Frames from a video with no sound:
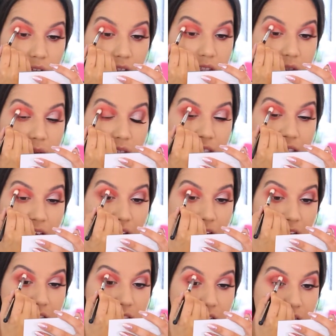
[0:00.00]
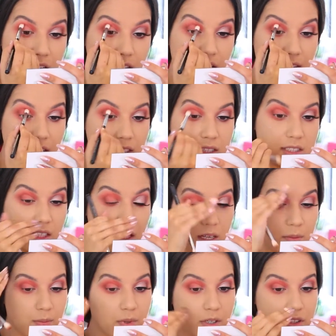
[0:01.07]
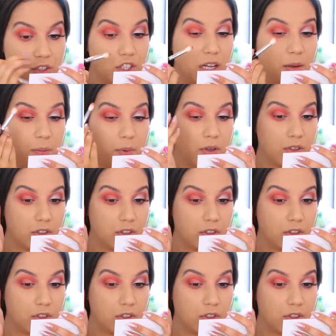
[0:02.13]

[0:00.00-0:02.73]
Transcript: So again, it's like hitting that same shape,